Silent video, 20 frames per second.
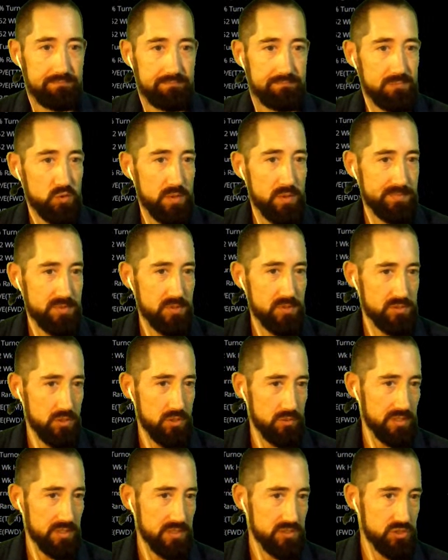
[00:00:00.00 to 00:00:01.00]
Crypto's
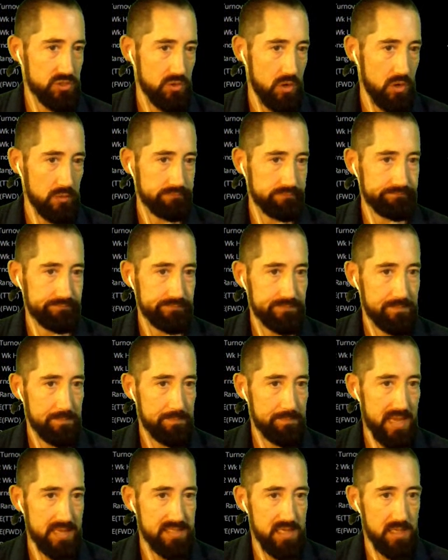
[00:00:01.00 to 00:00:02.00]
holding strong
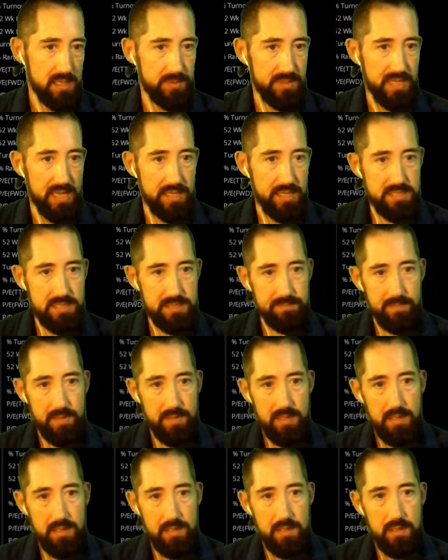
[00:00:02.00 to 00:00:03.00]
past couple days.
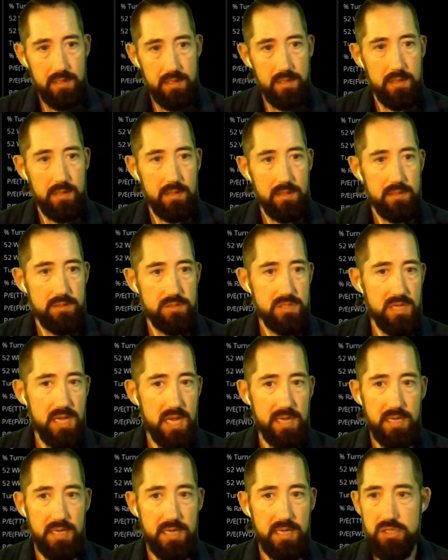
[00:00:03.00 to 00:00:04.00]
Just
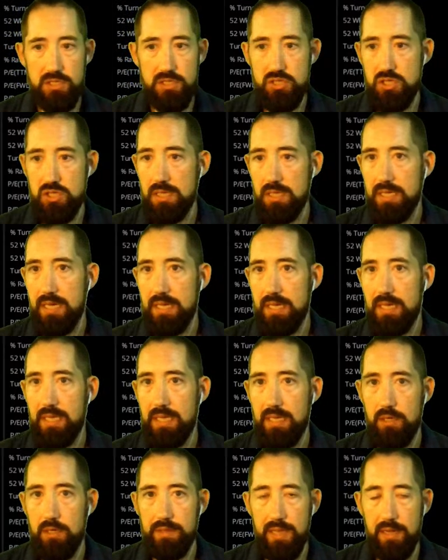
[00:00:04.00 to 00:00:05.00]
kind of consolidating
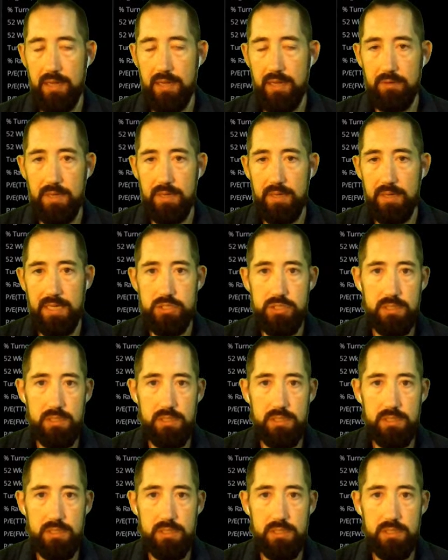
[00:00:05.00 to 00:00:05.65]
in on that range.